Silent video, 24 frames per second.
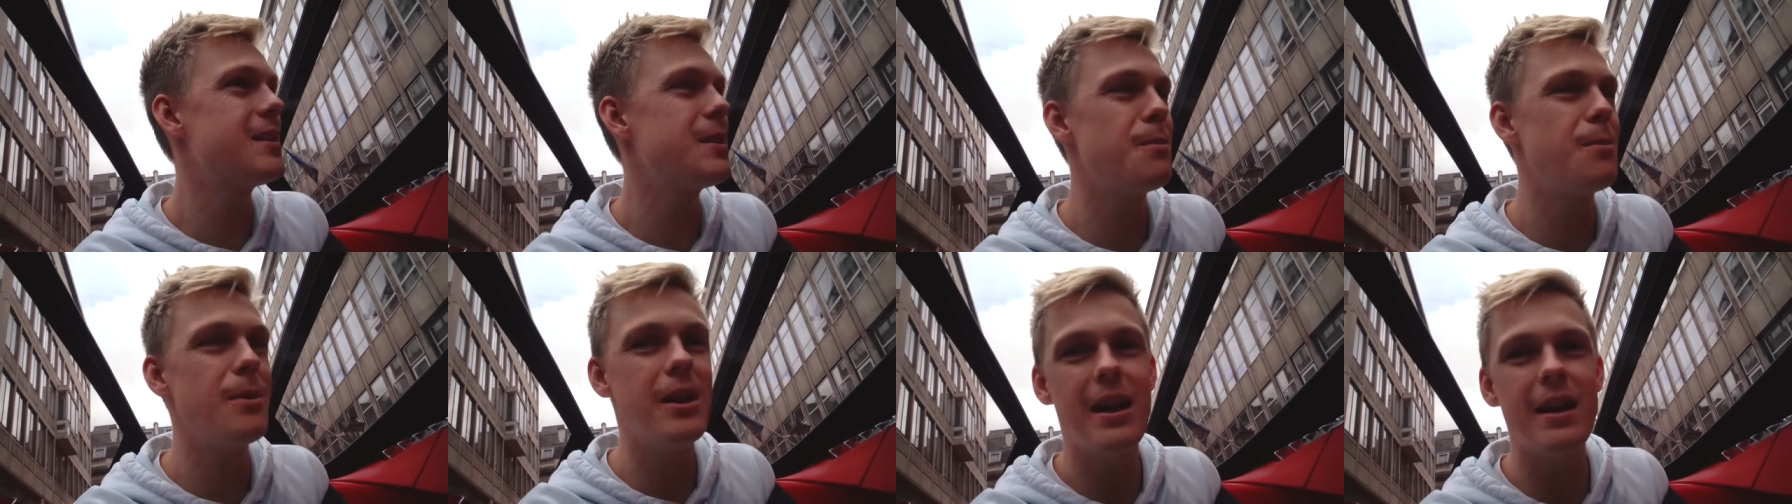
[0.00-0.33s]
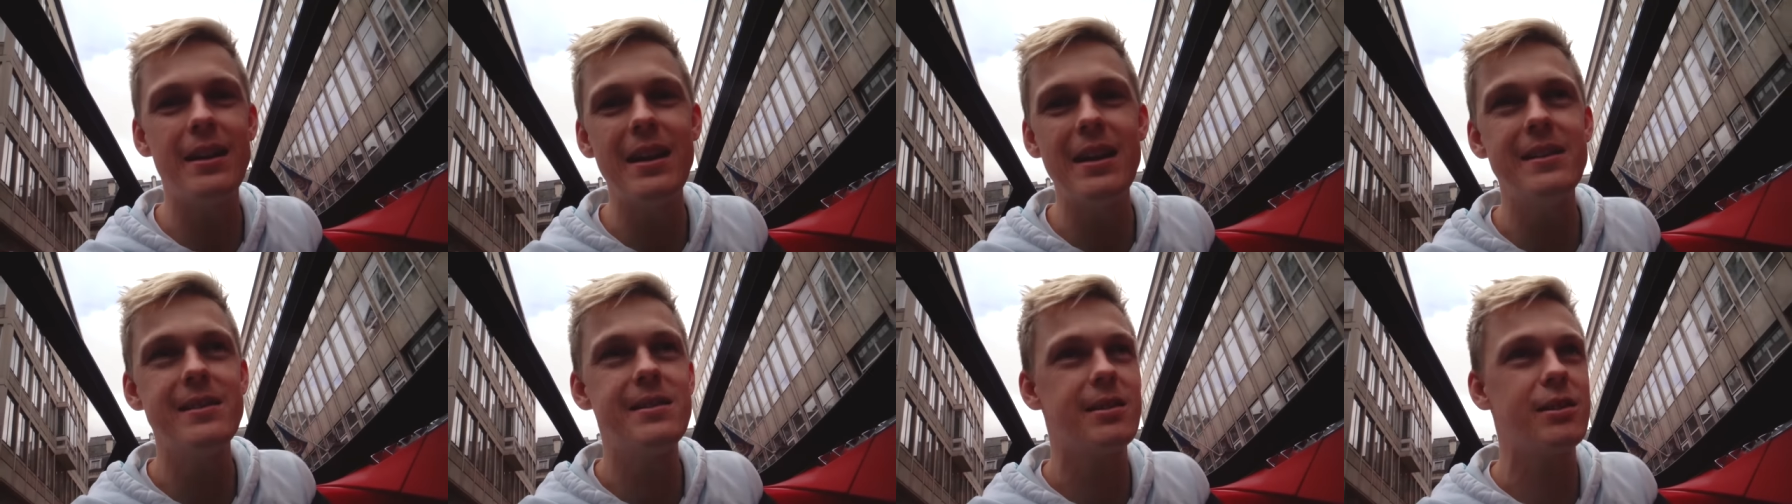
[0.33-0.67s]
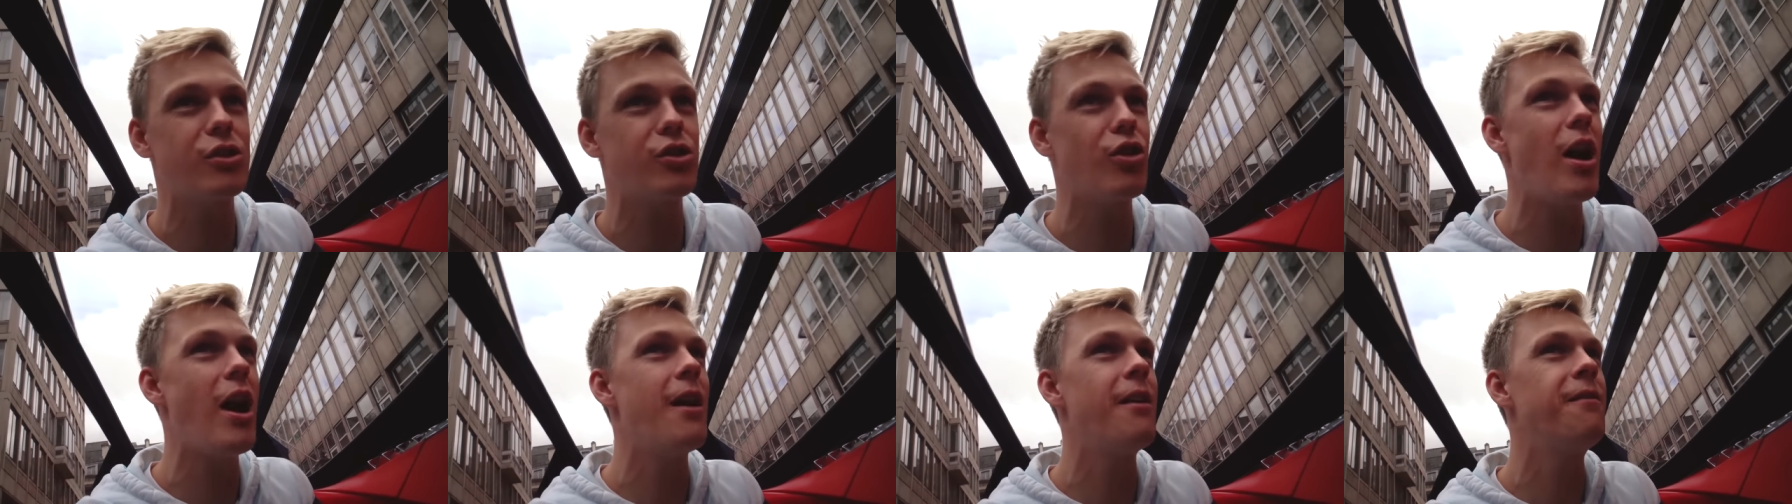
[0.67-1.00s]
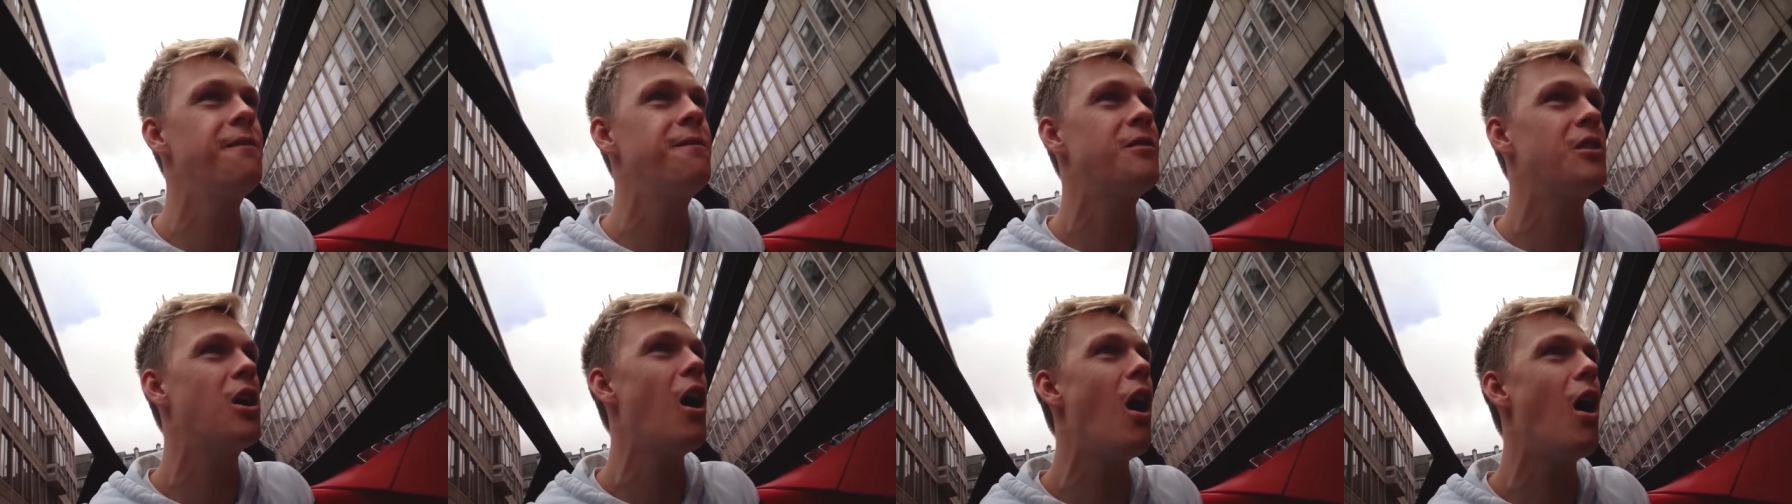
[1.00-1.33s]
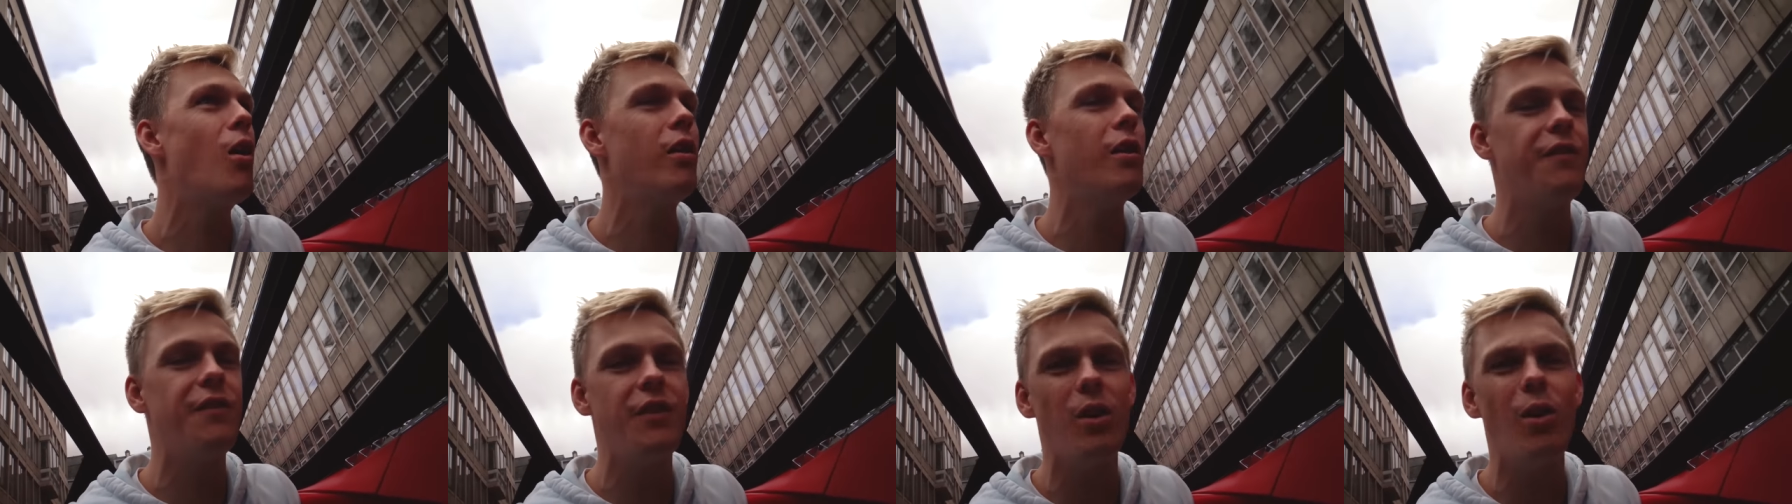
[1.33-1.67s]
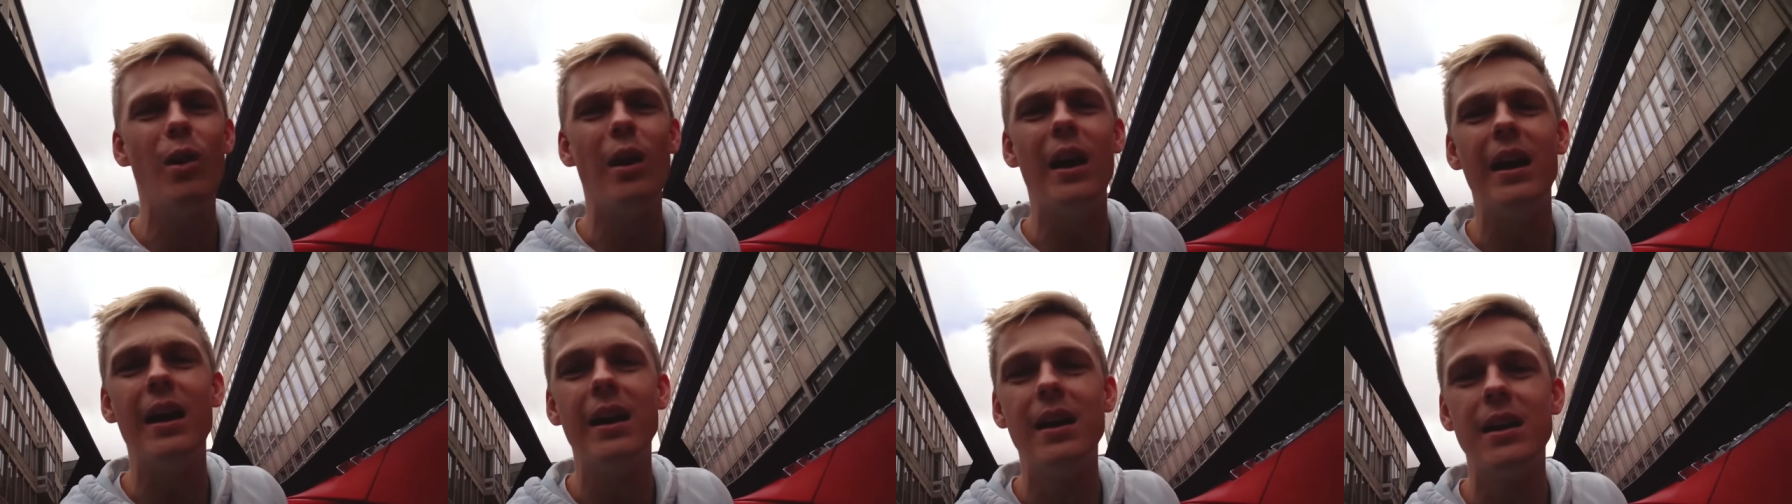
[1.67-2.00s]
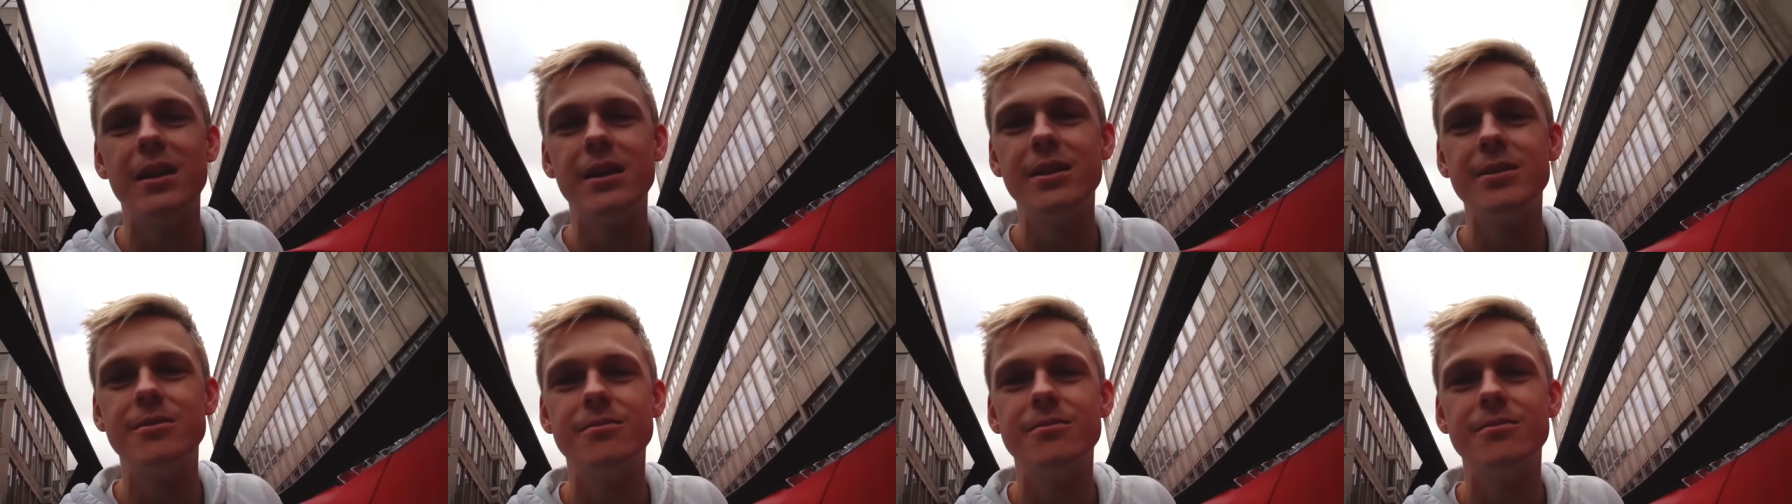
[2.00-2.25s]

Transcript: to be an Instagram car reviewer?